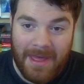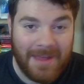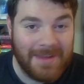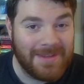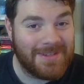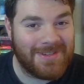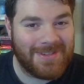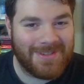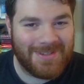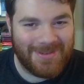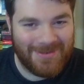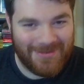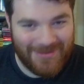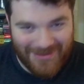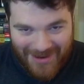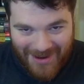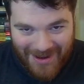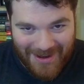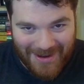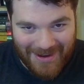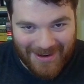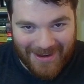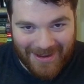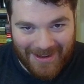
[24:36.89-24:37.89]

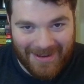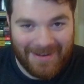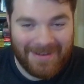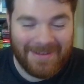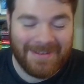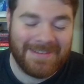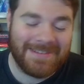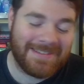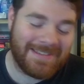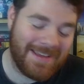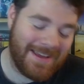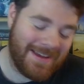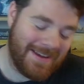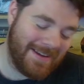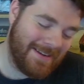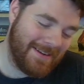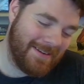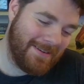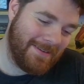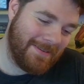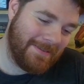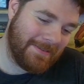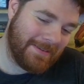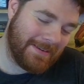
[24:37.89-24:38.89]
Strago.
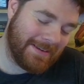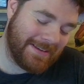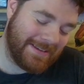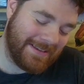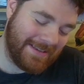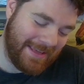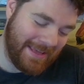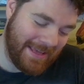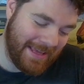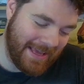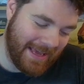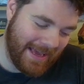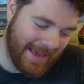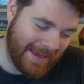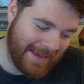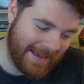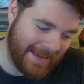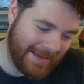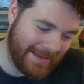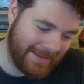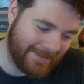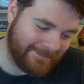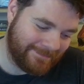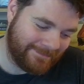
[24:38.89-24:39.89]
So,
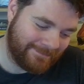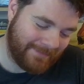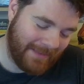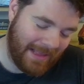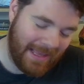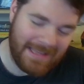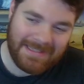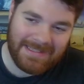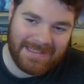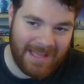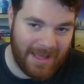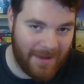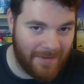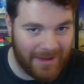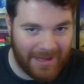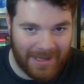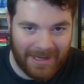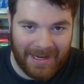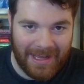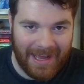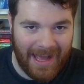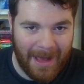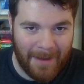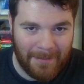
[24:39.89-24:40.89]
yeah, it's never
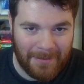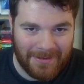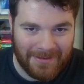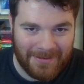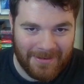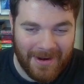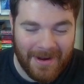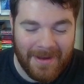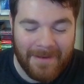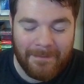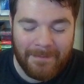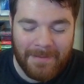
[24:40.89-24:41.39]
going to happen, right?